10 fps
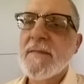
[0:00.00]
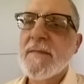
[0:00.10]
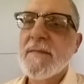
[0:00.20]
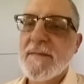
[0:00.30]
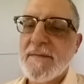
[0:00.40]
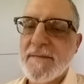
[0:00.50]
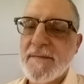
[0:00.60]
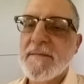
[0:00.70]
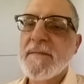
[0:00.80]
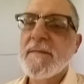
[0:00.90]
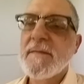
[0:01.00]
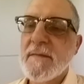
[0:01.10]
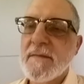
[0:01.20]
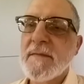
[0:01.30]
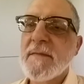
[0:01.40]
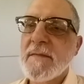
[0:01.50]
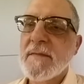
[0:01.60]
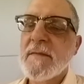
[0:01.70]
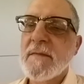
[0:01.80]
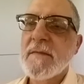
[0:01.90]

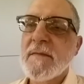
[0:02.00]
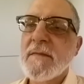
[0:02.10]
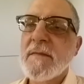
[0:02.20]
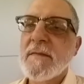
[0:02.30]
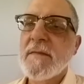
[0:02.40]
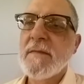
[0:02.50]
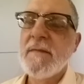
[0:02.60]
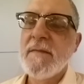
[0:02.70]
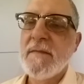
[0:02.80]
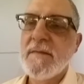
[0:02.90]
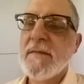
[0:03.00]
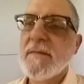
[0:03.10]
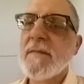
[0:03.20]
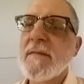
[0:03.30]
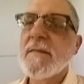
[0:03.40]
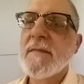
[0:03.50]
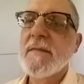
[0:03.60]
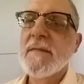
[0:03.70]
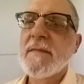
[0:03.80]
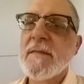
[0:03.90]

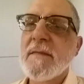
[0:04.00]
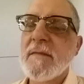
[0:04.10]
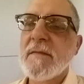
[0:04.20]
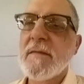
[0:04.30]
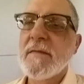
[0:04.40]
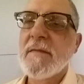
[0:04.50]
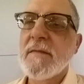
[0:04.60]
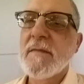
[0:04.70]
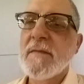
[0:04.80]
No words are spoken by the person on screen.